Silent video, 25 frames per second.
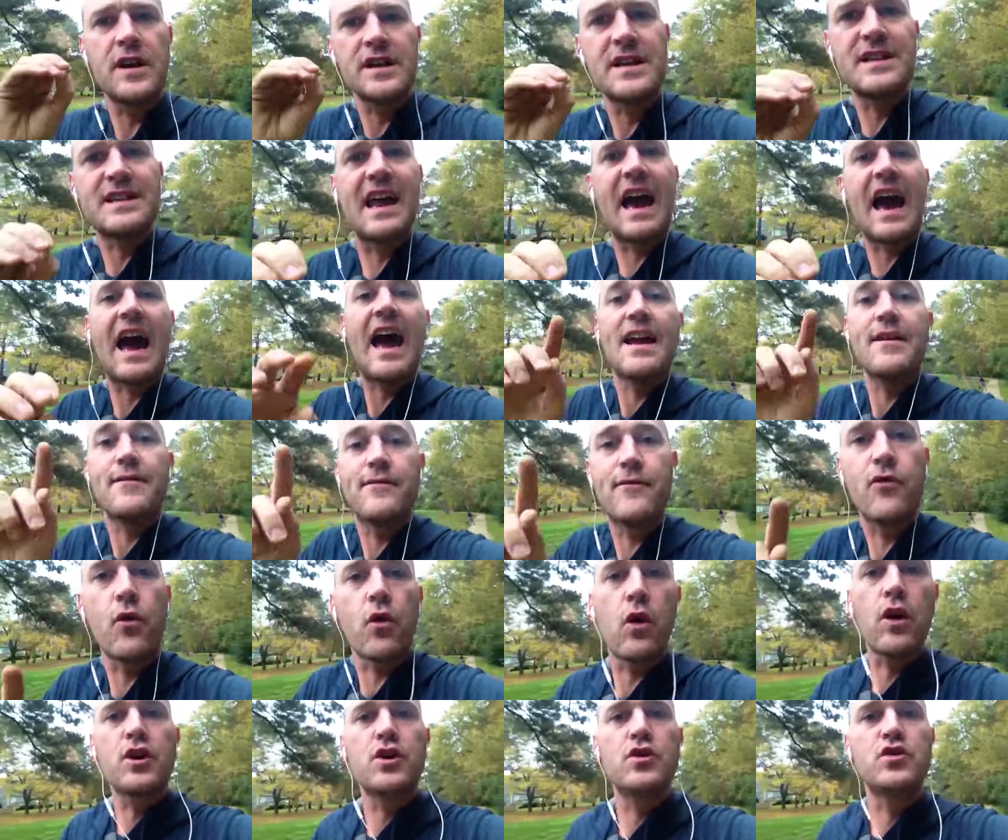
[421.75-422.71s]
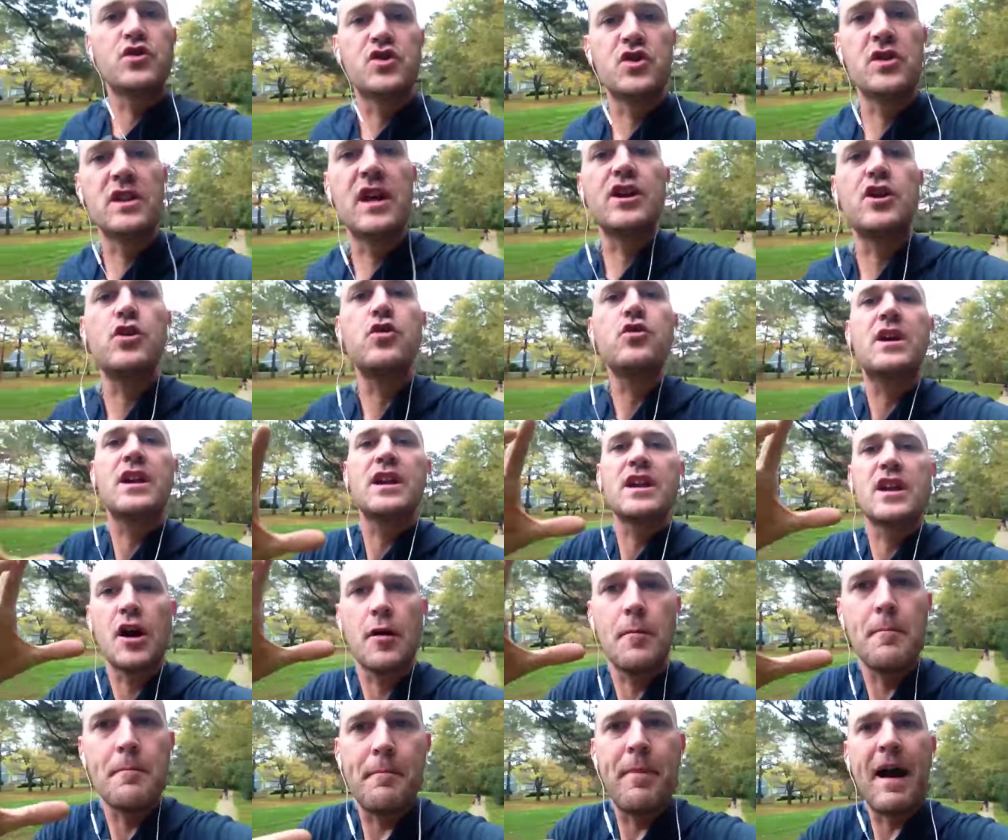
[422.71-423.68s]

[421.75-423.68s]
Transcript: and died for you so that you can come